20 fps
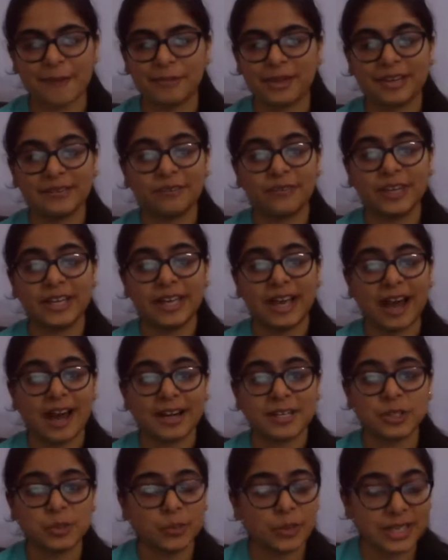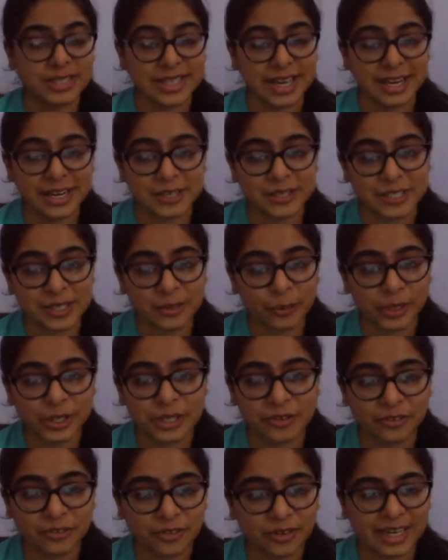I mean, we are super excited to see
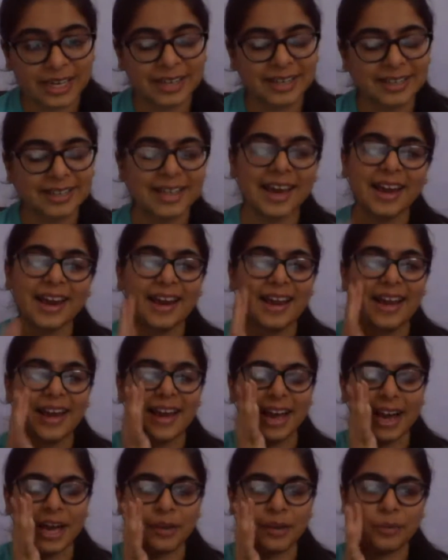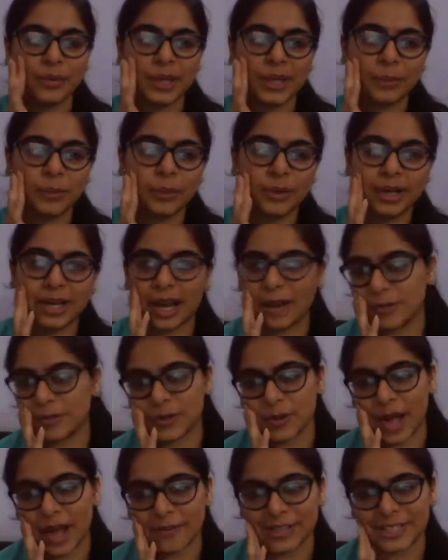what you've created there, and we would
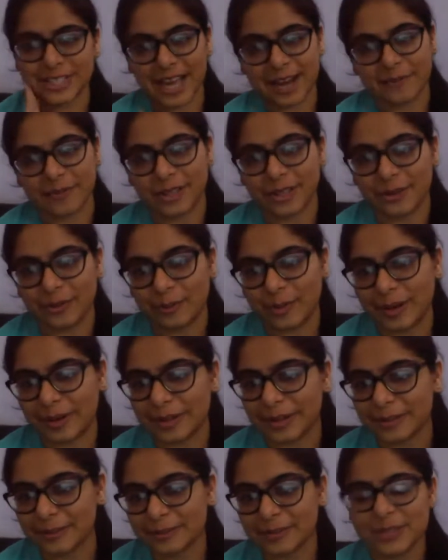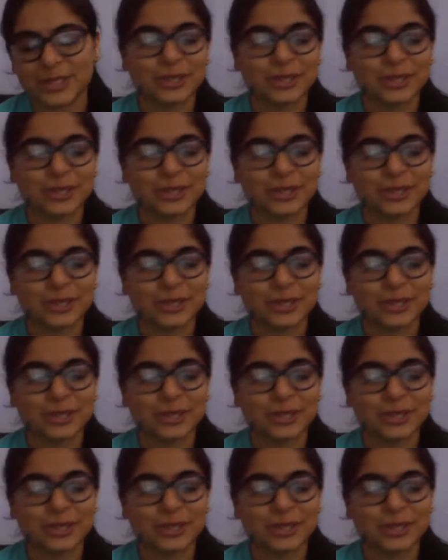love to have a chat with you about it.